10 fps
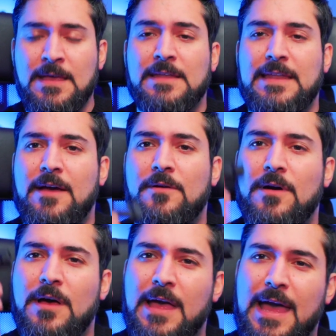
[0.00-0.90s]
Now,
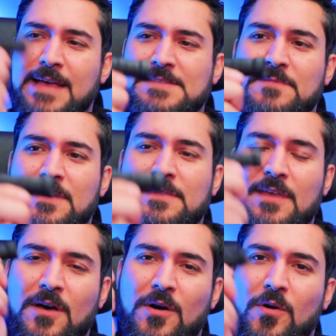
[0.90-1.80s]
as with
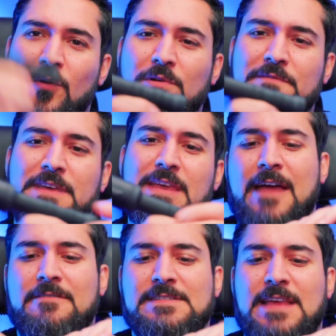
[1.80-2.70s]
all of the
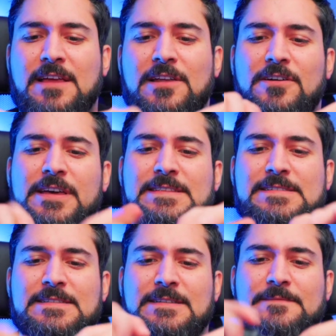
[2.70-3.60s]
Arisaka
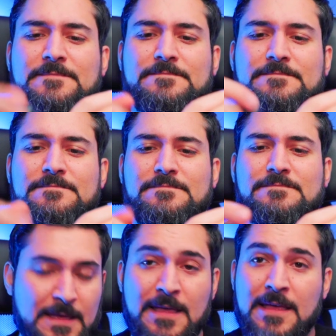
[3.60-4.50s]
lights,
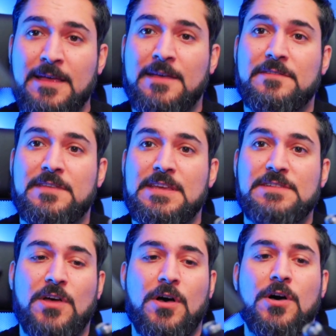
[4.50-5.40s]

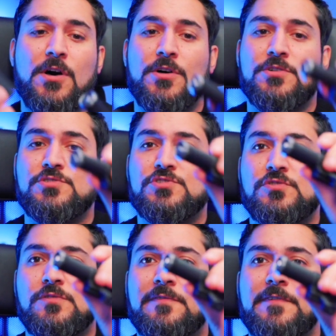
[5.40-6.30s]
these are
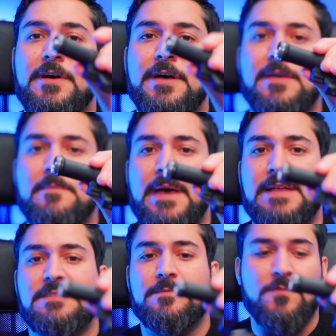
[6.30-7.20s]
Surefire
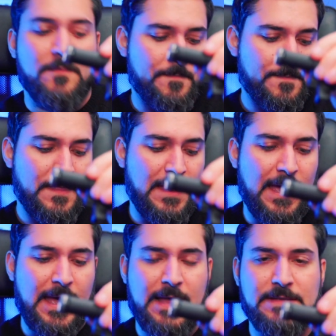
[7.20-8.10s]
compatible,
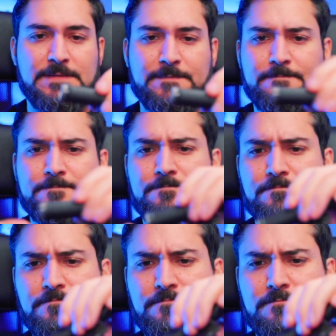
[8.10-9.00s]
and
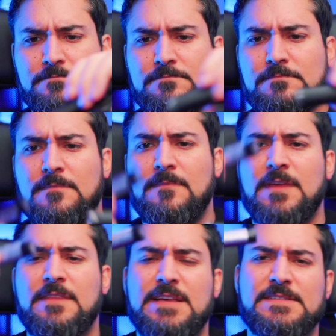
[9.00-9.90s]

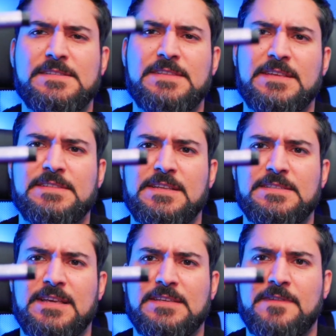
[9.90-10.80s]
that's the
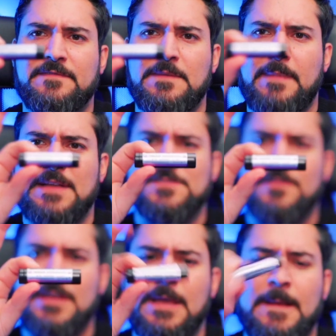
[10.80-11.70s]
16650
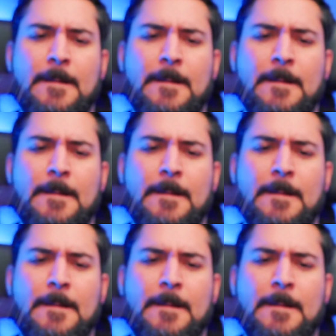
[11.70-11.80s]
battery.